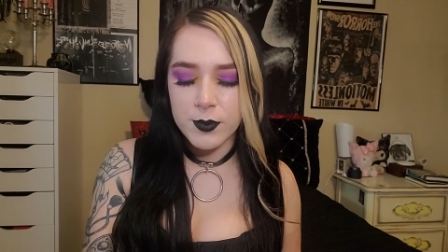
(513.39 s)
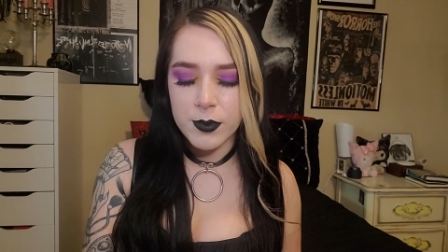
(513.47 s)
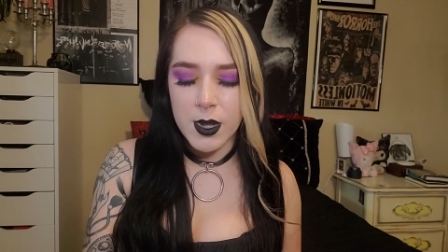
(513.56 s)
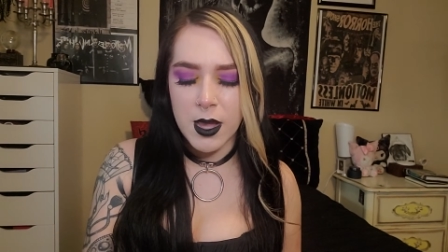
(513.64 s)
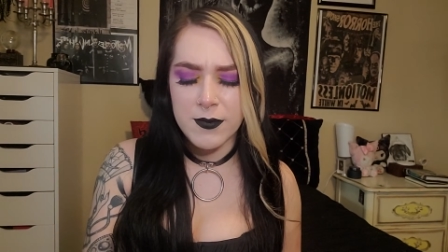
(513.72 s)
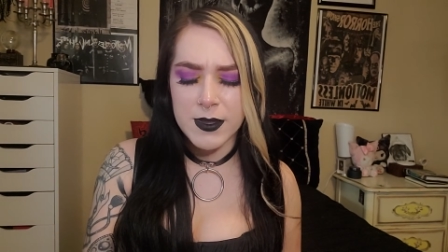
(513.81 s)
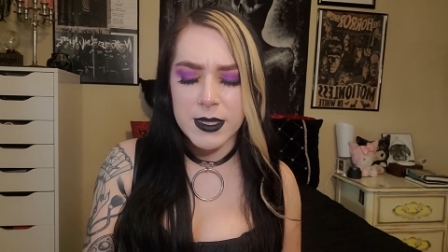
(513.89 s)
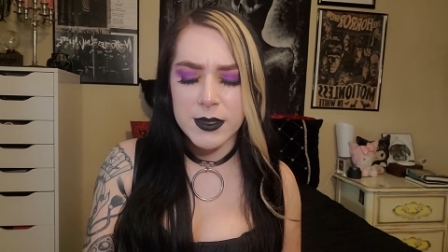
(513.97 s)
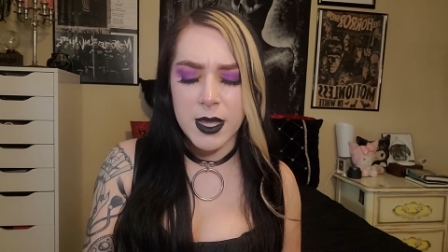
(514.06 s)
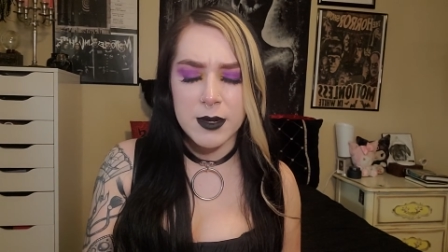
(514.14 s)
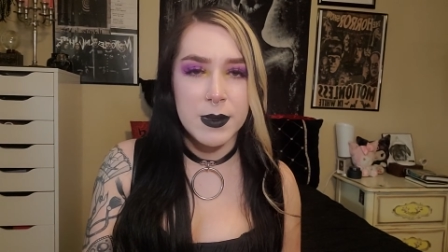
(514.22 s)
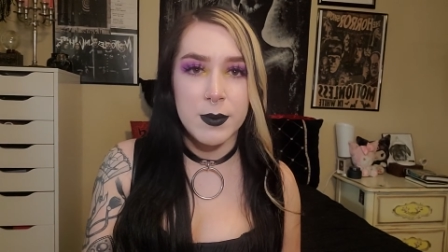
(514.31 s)
I feel like a
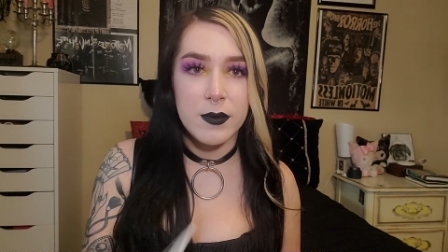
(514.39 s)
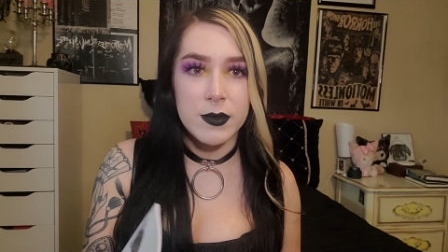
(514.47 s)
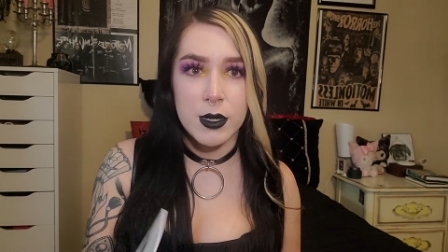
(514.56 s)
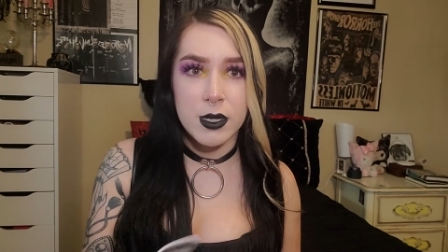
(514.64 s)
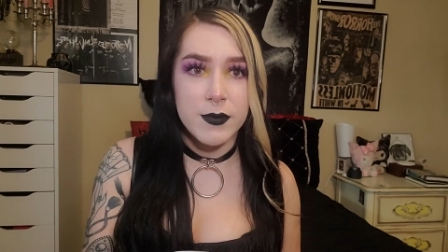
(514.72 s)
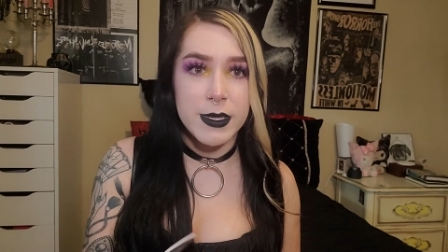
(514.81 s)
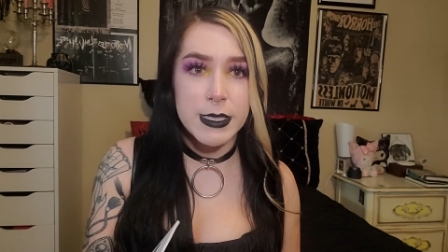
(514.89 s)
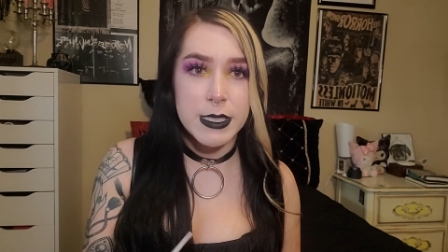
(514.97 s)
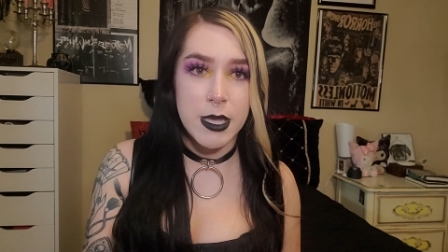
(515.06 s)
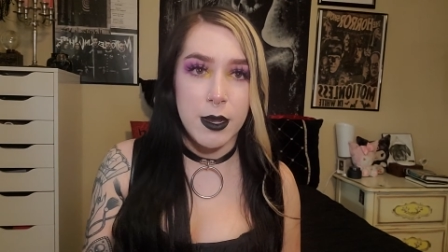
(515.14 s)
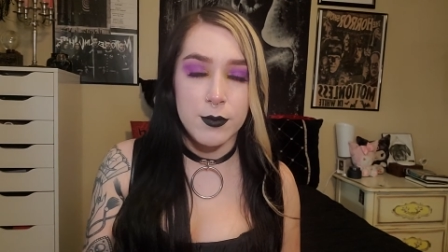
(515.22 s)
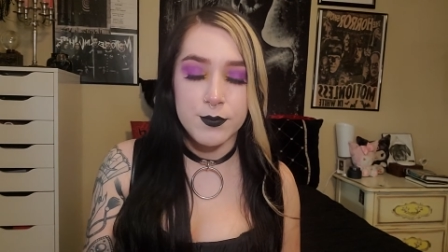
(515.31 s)
lot of people haven't heard of it,
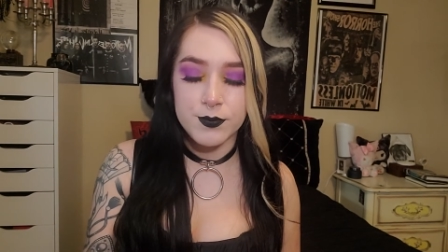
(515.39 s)
so.